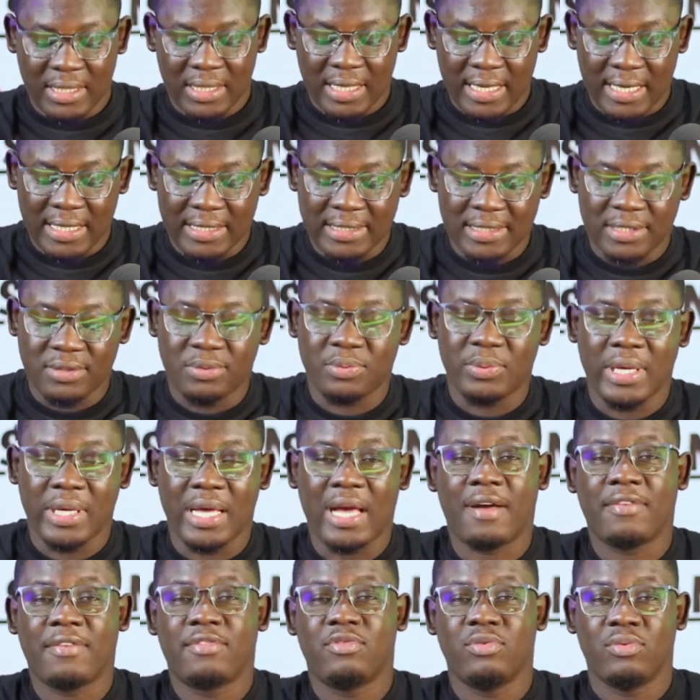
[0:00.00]
And we
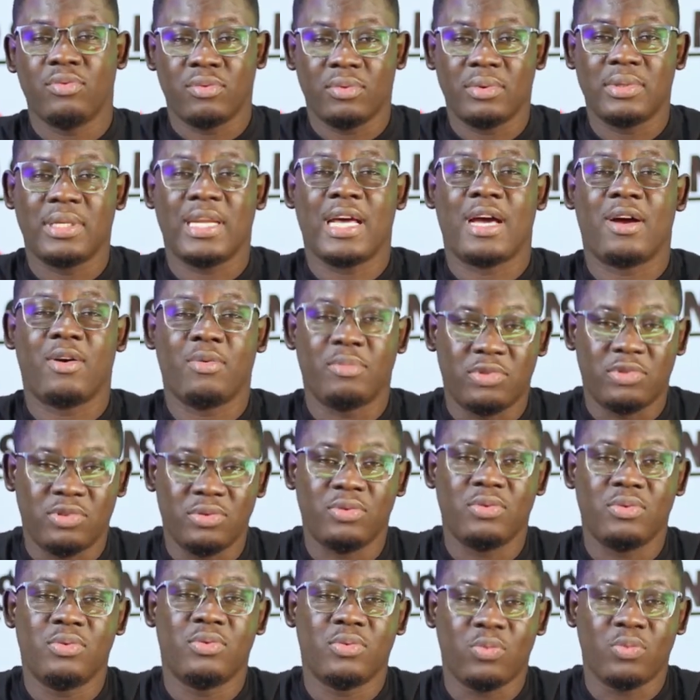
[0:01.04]
have to now
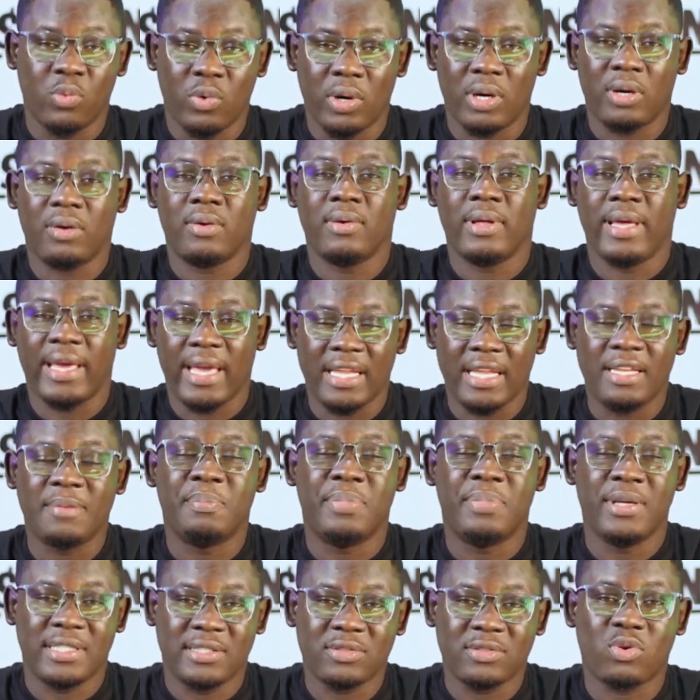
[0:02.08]
do well and
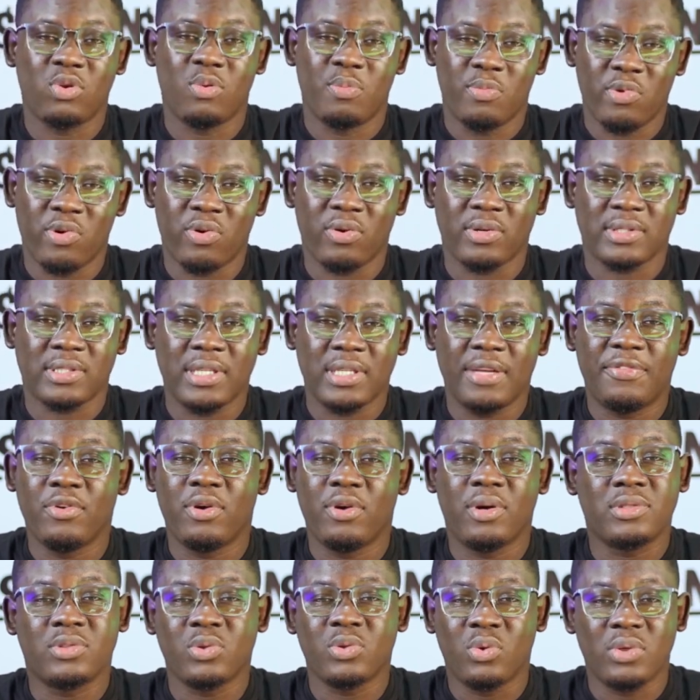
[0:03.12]
beat Comoros. If you
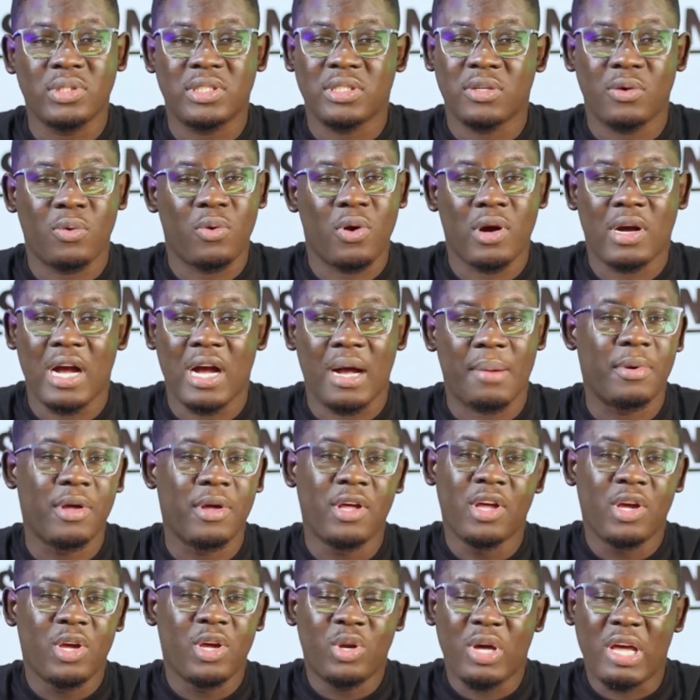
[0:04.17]
want to go to the World Cup,
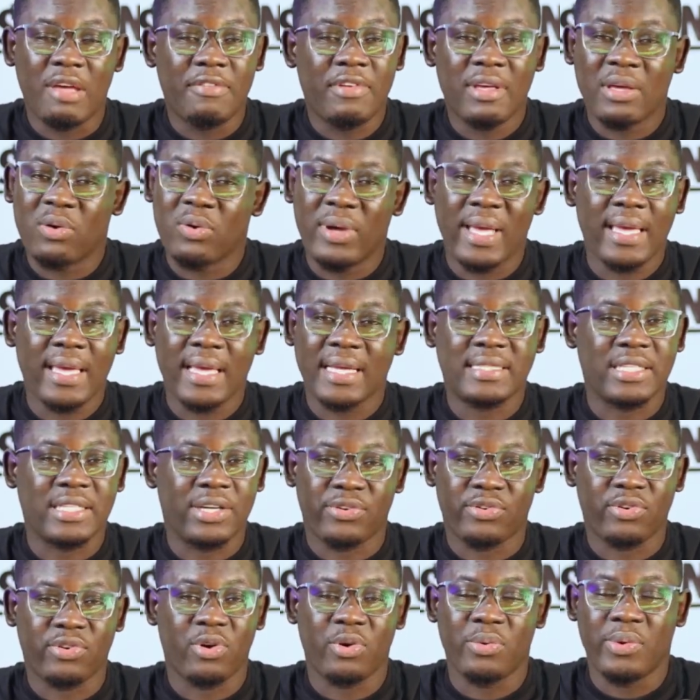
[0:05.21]
don't even go and get a
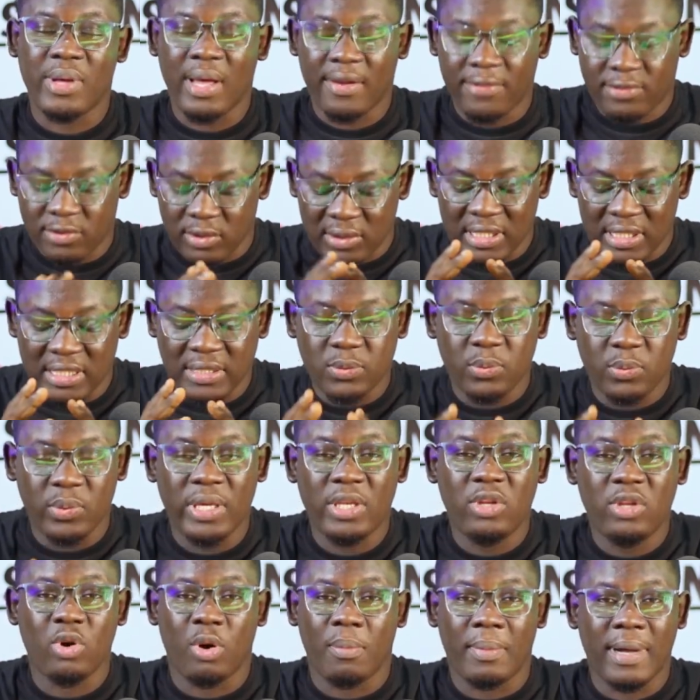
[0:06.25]
draw. You have to just
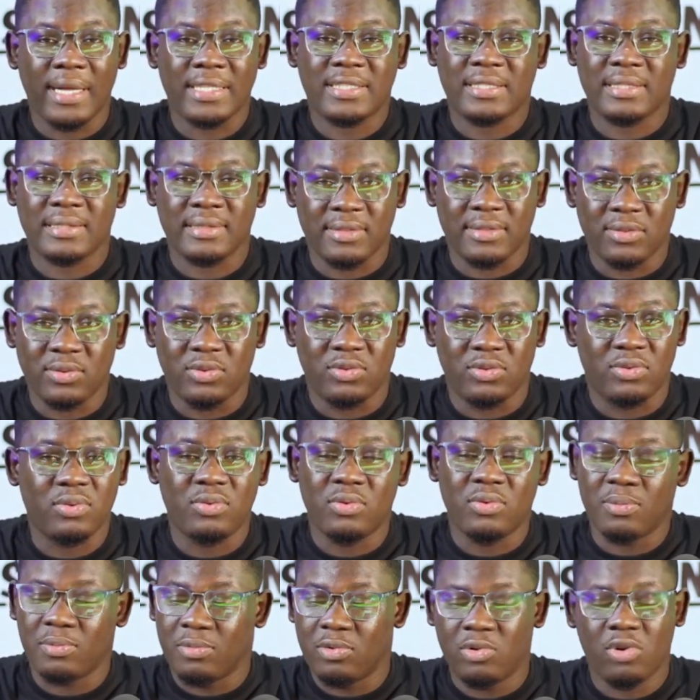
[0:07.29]
win your matches.
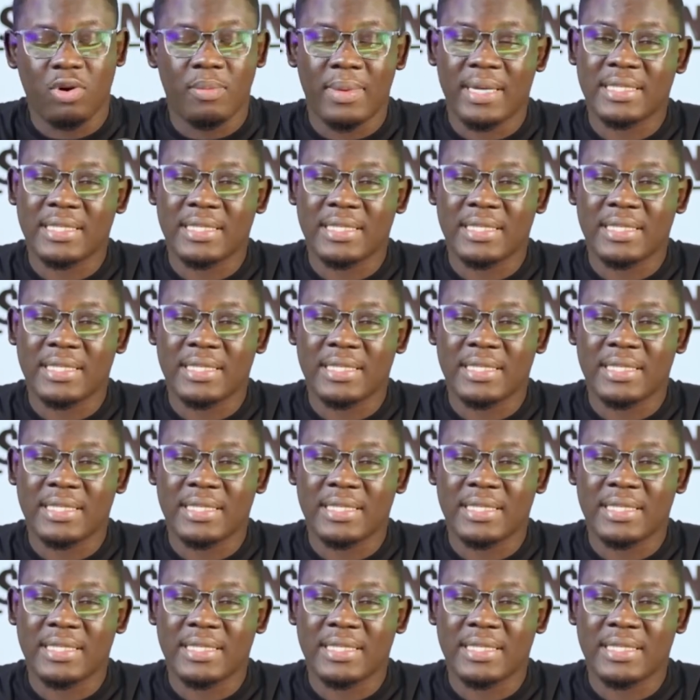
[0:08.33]
No